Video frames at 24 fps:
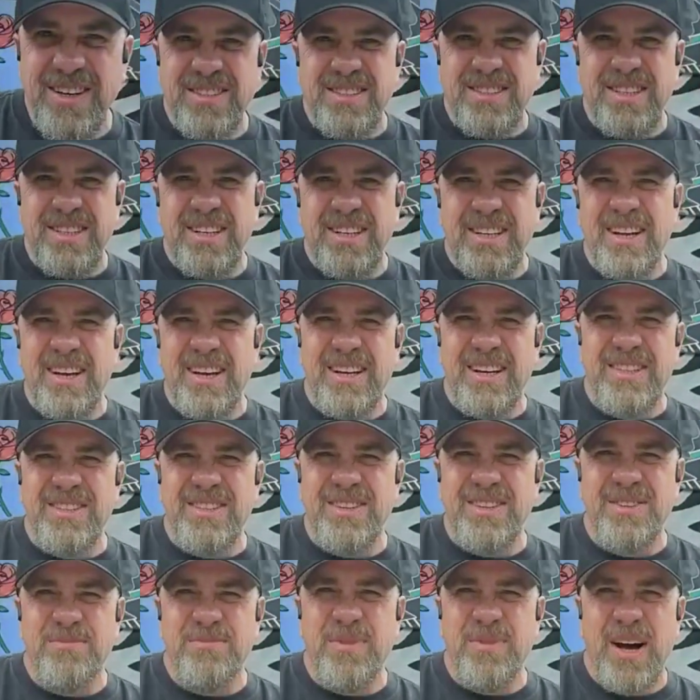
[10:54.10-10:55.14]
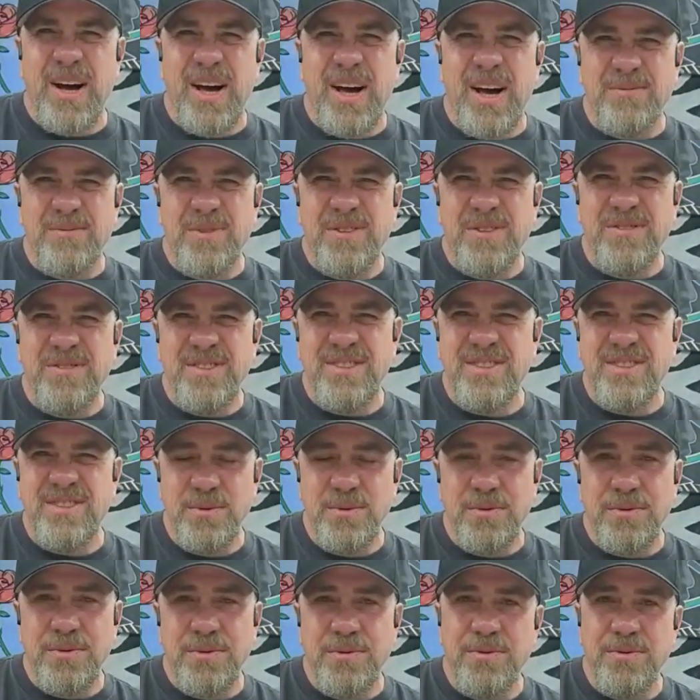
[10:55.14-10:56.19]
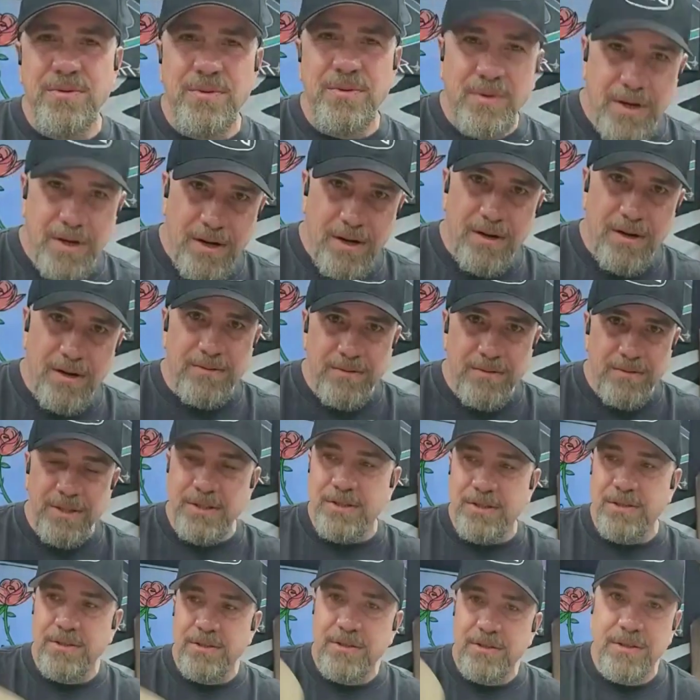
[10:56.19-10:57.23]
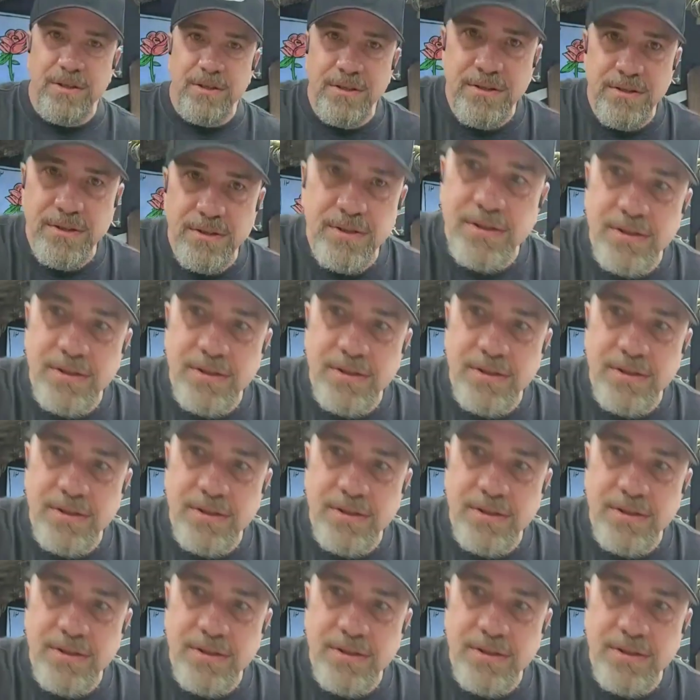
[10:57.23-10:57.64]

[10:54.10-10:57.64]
inlays on the bottom of a stool? Well, we do, because it's an